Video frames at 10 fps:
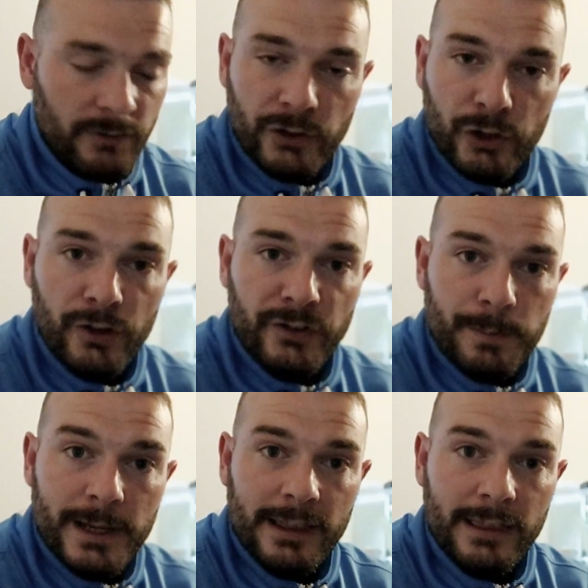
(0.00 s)
of Earth's
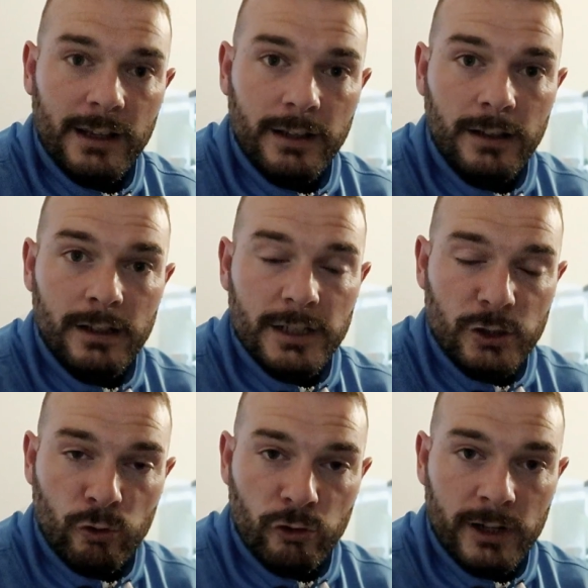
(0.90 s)
methane is
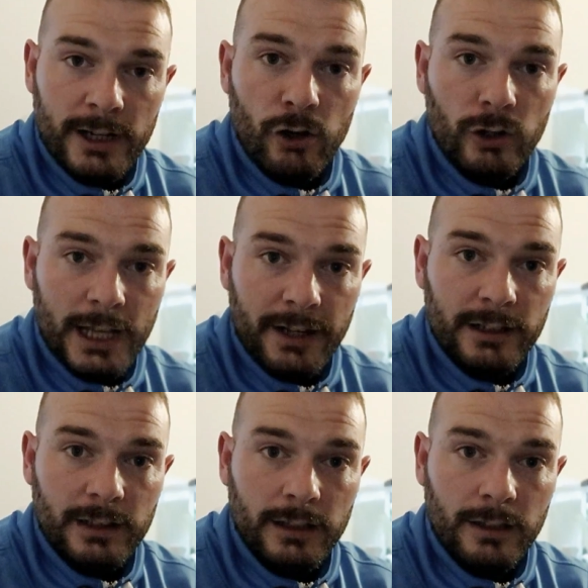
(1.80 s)
created
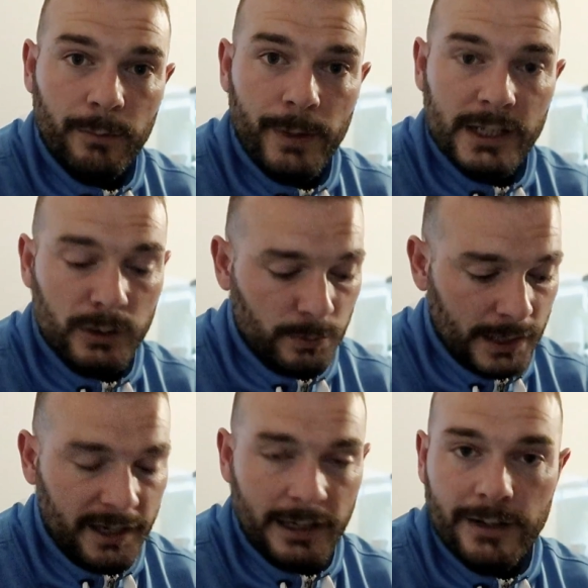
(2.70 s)
organically by some
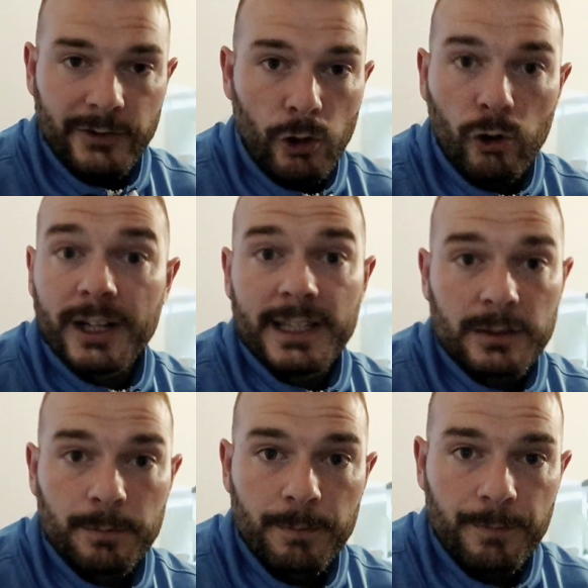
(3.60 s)
kind of living
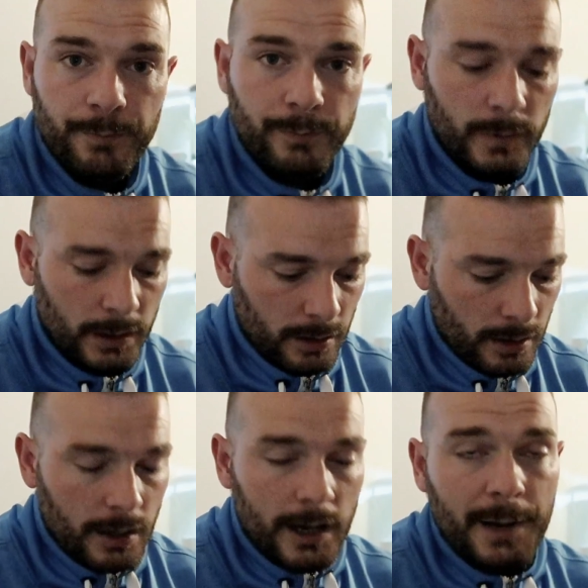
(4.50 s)
organism.
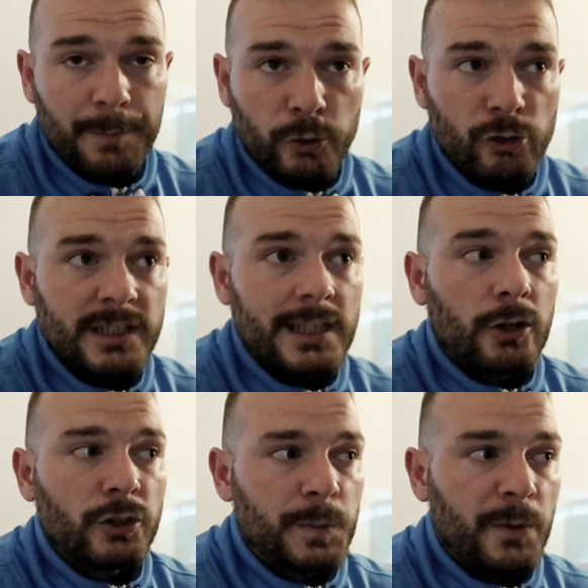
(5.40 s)
I'm not trying to start
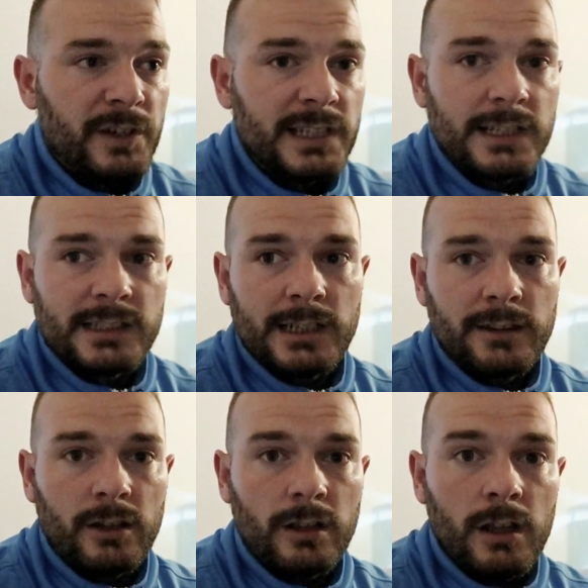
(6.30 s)
conspiracy and say
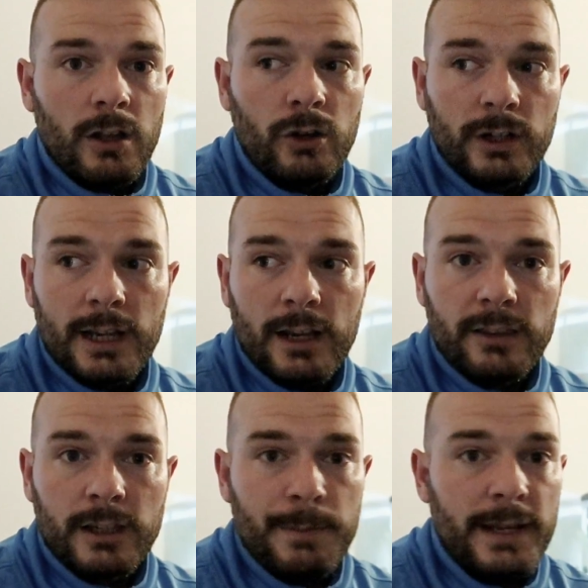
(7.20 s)
that, okay,
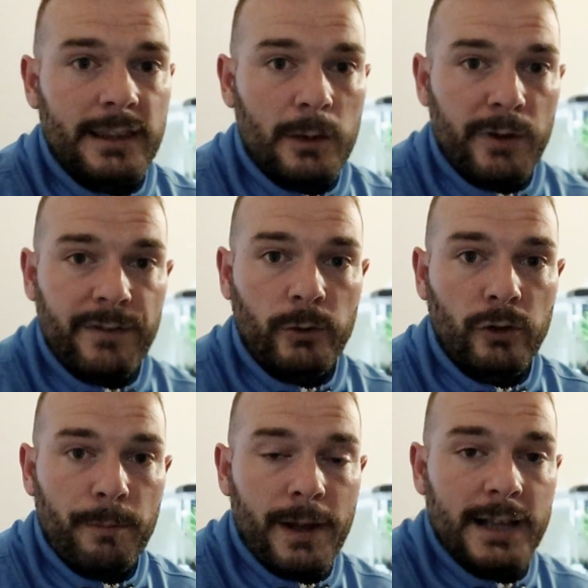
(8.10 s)
the methane we found
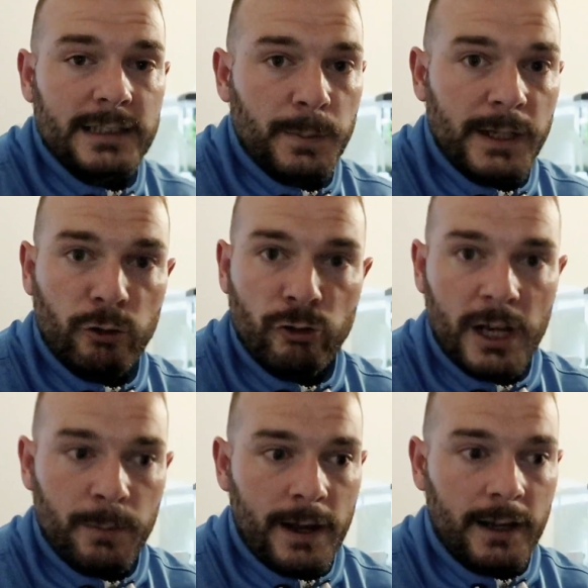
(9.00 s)
on Mars is being
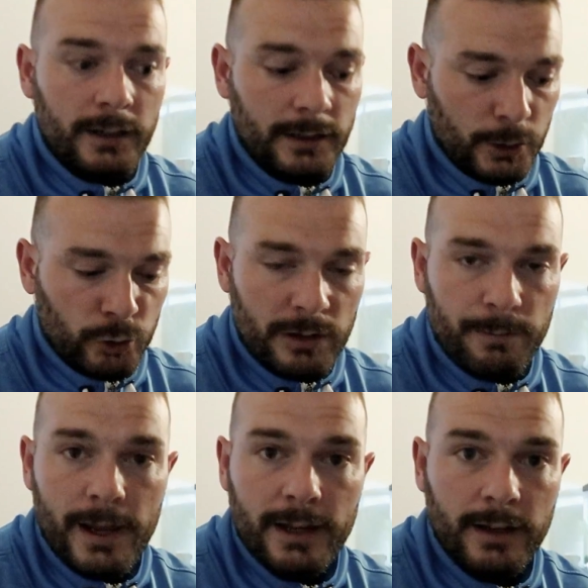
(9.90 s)
created by little
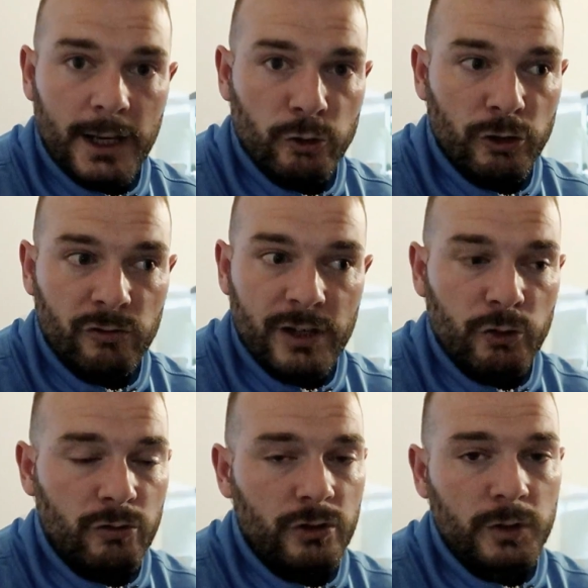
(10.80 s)
green men,
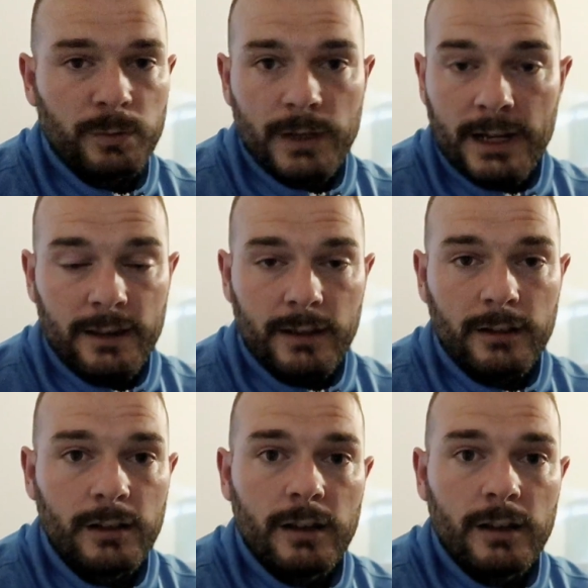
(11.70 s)
extraterrestrials, anything.